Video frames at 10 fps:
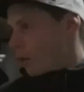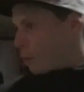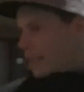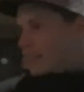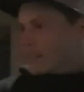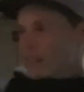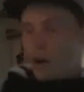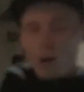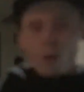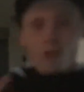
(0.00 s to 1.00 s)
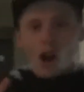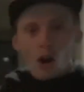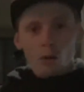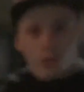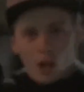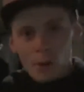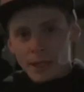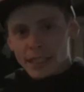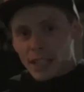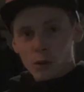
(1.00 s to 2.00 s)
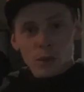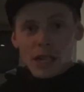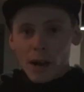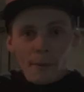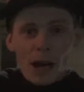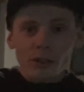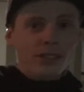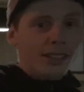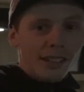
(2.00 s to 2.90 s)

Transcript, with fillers: Gaming dough, oh no, dough, because we about to